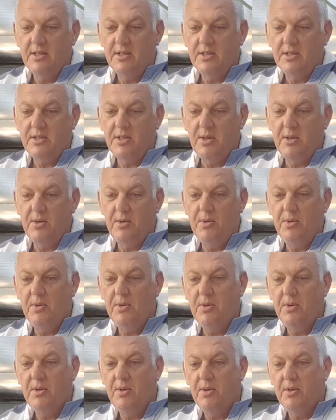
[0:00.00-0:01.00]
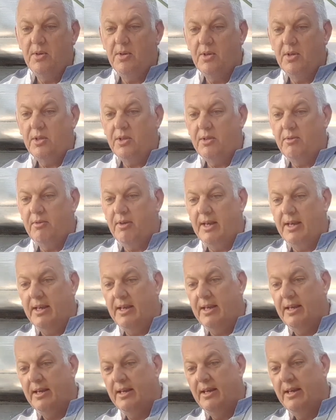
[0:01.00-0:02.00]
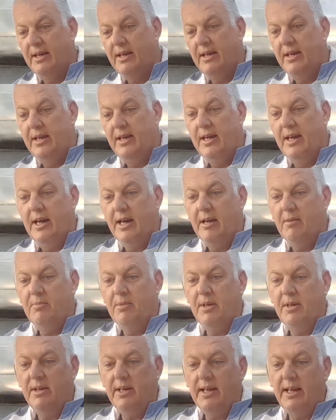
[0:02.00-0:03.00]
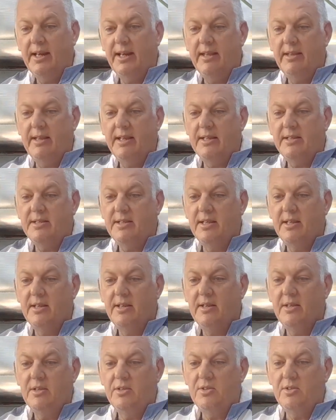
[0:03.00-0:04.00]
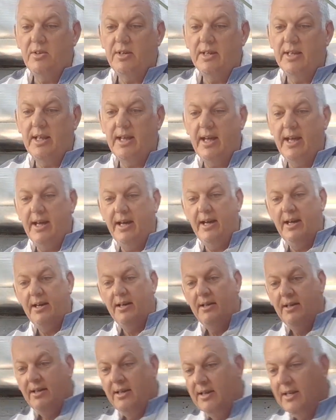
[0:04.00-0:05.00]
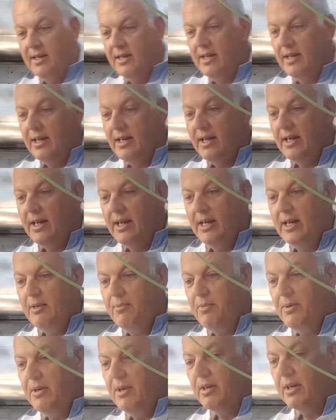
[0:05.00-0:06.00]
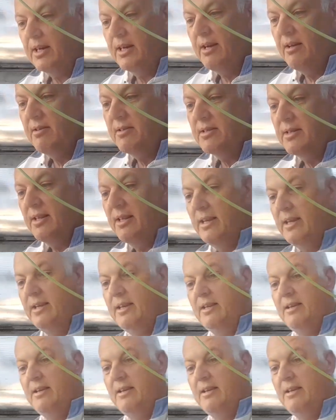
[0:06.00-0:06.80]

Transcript: 2, 3, and we're looking at this joint here, and if we look closely